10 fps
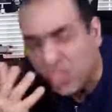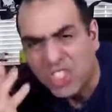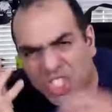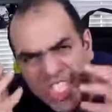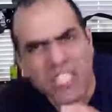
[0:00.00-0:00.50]

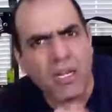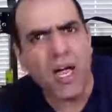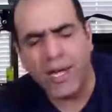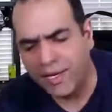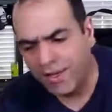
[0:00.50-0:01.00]
Sheer
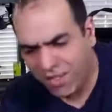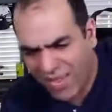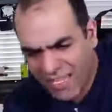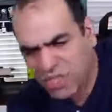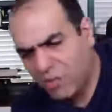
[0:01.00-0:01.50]
luck!
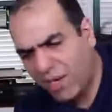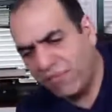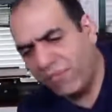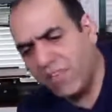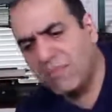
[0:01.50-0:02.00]
Thanks to my
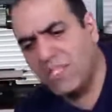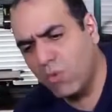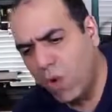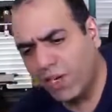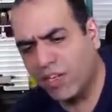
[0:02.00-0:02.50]

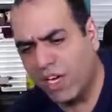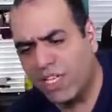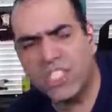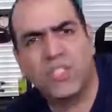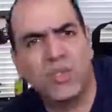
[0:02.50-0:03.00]
flimsy wire
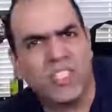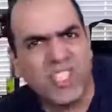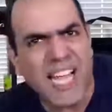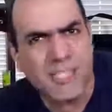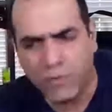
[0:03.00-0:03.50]
connections to the
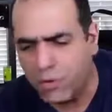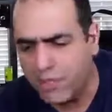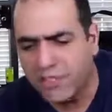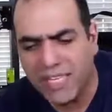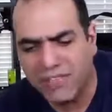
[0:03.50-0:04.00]

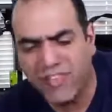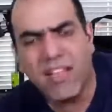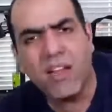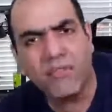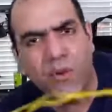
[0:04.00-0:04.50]
transformer that
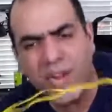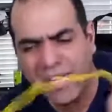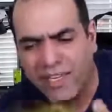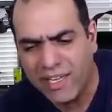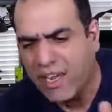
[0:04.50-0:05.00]
fell off
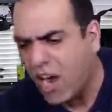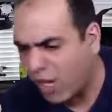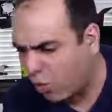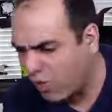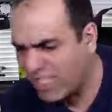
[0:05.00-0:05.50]
quickly,
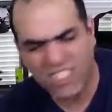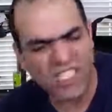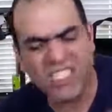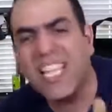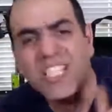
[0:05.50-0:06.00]
I only
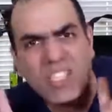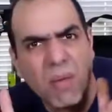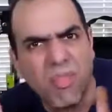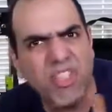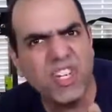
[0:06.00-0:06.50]
sustained
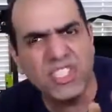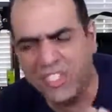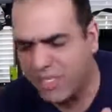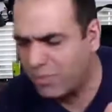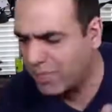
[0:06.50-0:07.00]
some
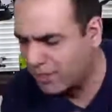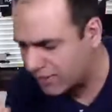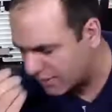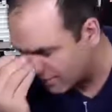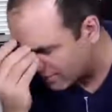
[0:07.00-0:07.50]
third-degree
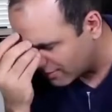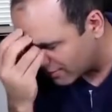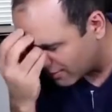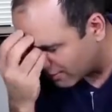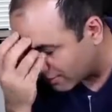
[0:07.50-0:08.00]
burns.
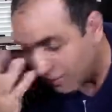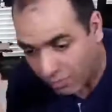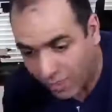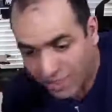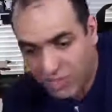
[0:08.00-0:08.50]

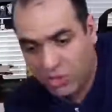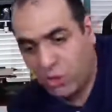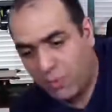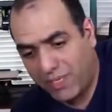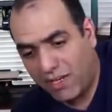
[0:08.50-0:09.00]
My
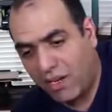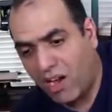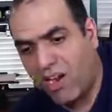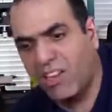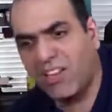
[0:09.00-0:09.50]
stupid
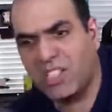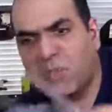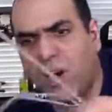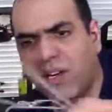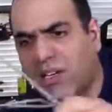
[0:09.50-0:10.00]
long
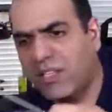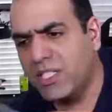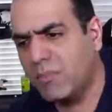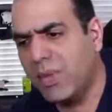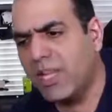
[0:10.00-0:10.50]

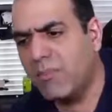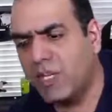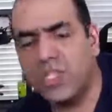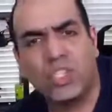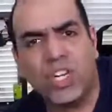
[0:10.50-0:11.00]
sparklers made
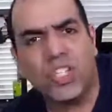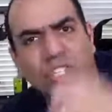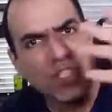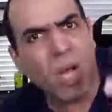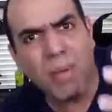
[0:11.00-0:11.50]
my
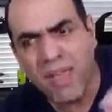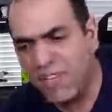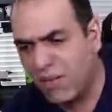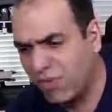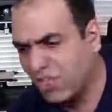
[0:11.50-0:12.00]
structure
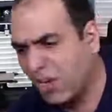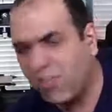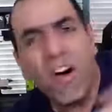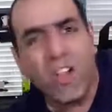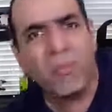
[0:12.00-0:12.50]
top-heavy, which
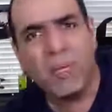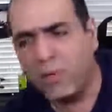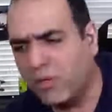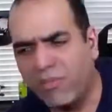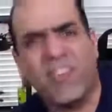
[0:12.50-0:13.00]
of all
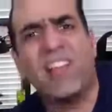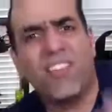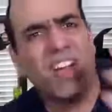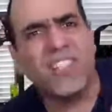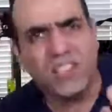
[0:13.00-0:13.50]
people fell
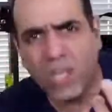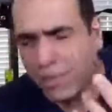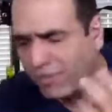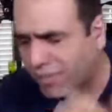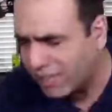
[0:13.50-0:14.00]
right on
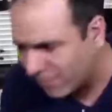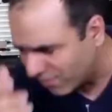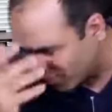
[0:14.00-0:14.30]
top of me.